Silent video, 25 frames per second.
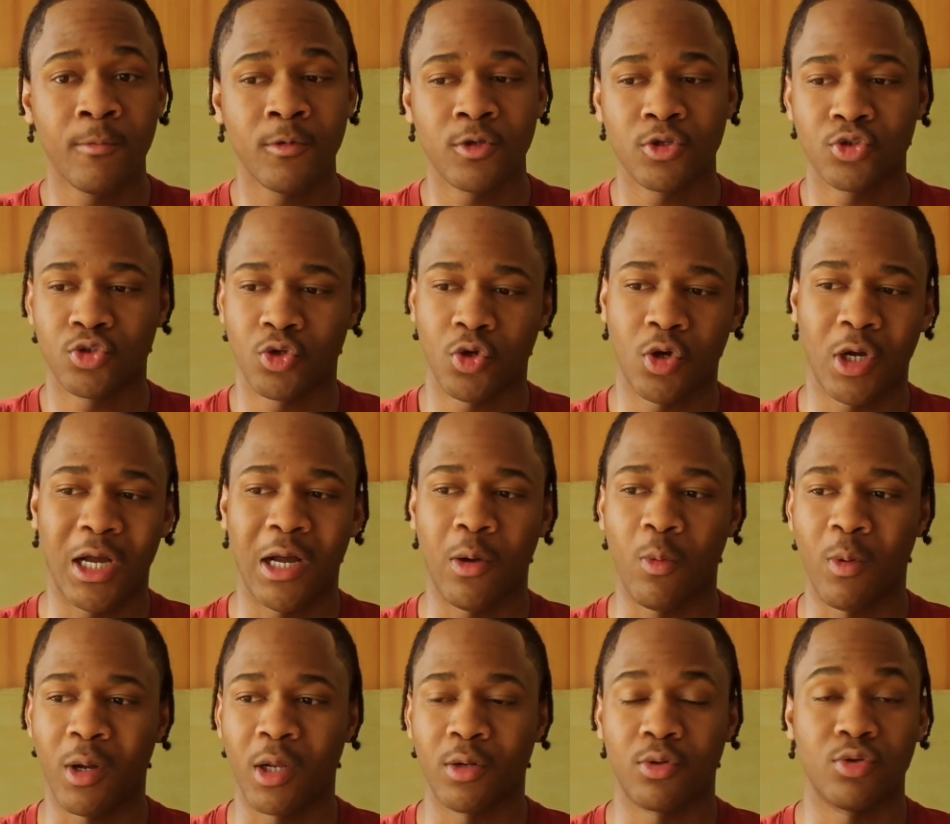So I
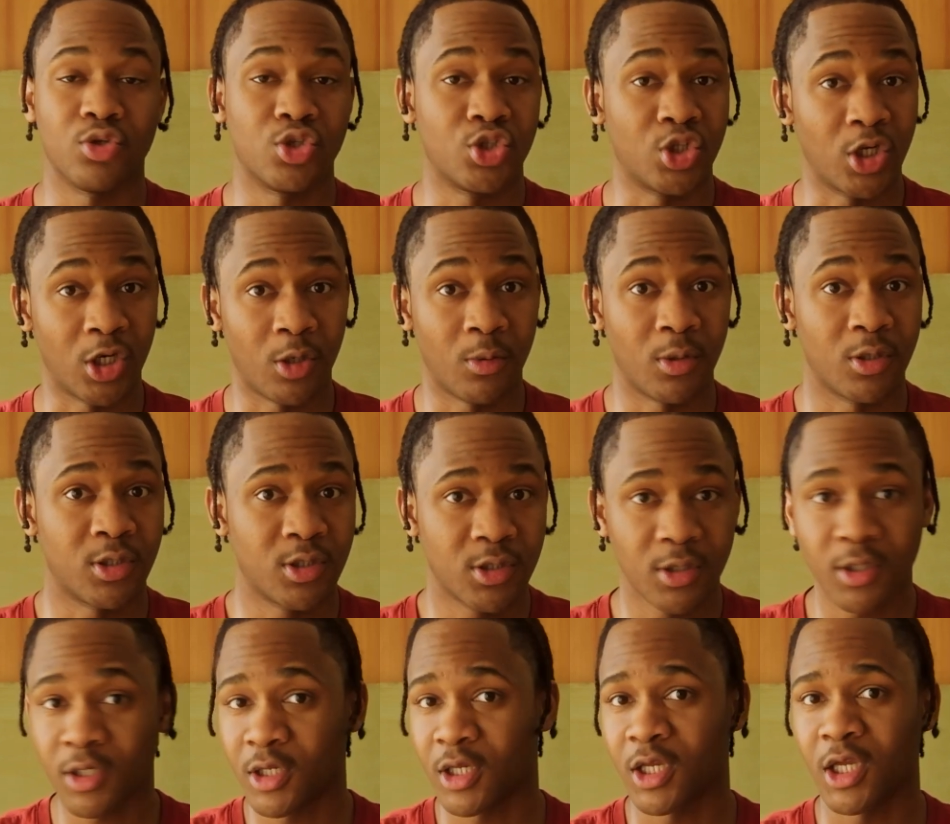wanted to share
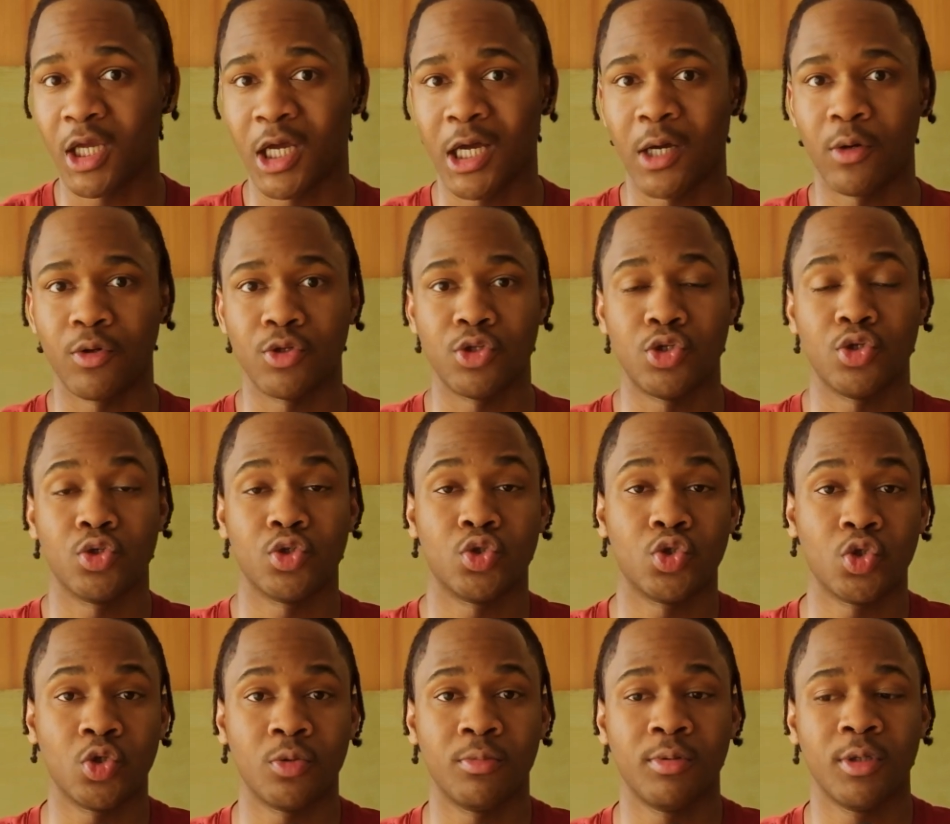it here on
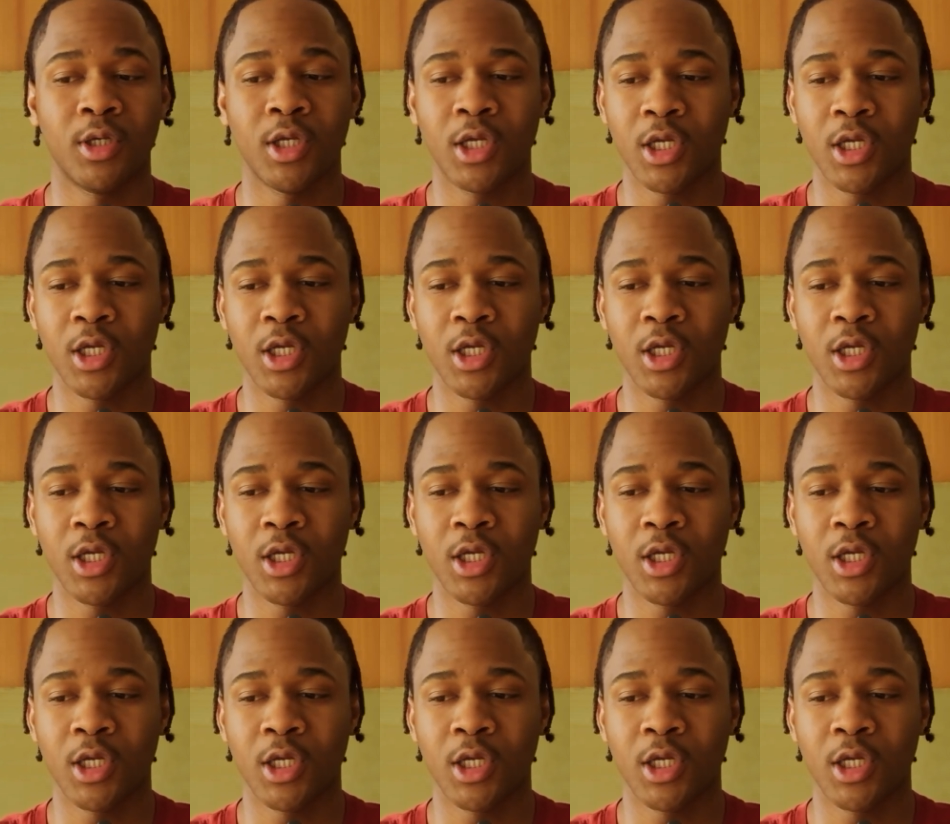YouTube.